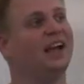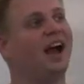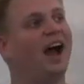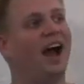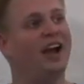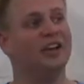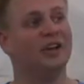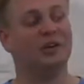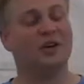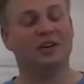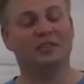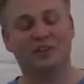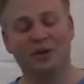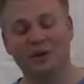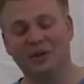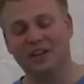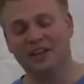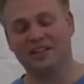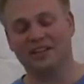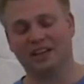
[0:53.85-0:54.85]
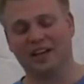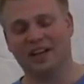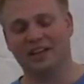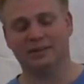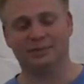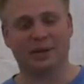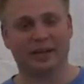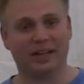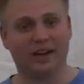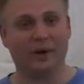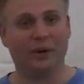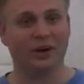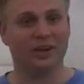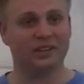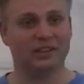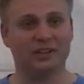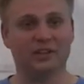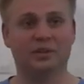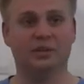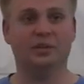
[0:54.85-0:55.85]
uh, you can view these slides by going
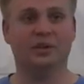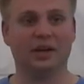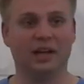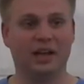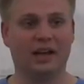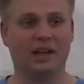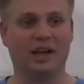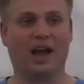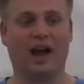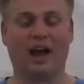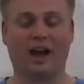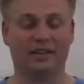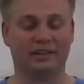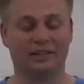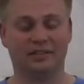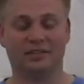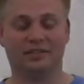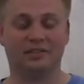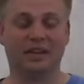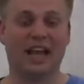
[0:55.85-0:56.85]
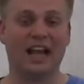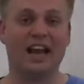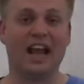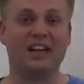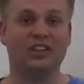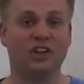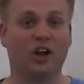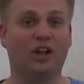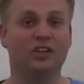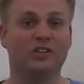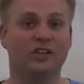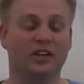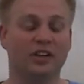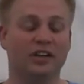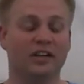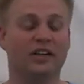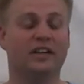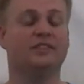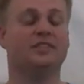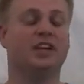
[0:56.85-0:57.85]
to uh, N H
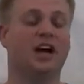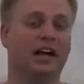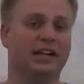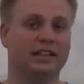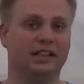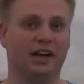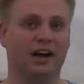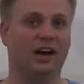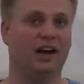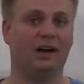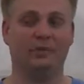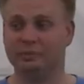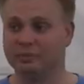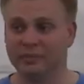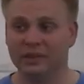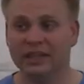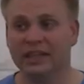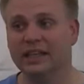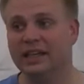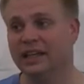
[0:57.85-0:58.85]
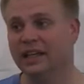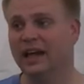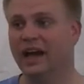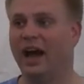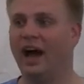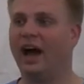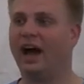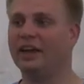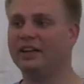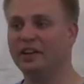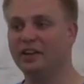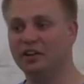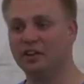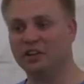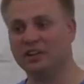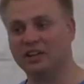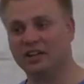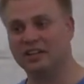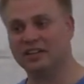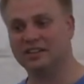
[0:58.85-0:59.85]
alternative dot com. Uh, the,
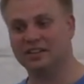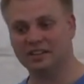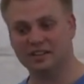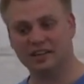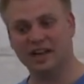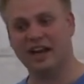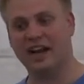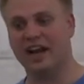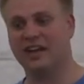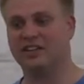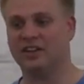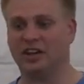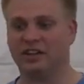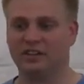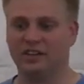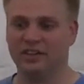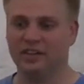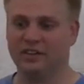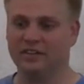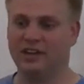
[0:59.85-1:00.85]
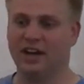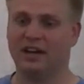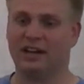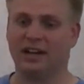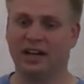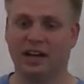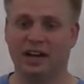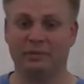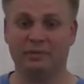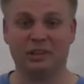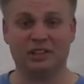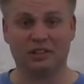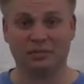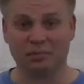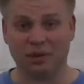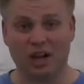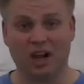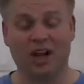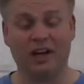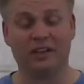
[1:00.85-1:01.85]
the, the N H alternative dot com, it's a
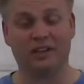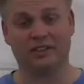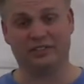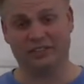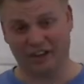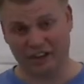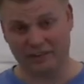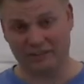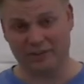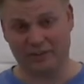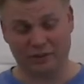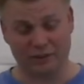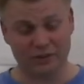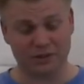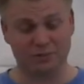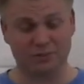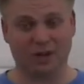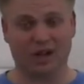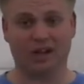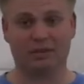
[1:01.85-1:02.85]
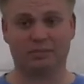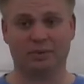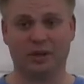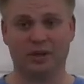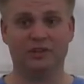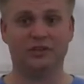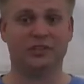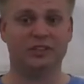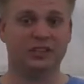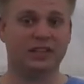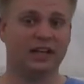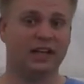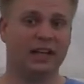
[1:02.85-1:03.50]
blog. The very first blog post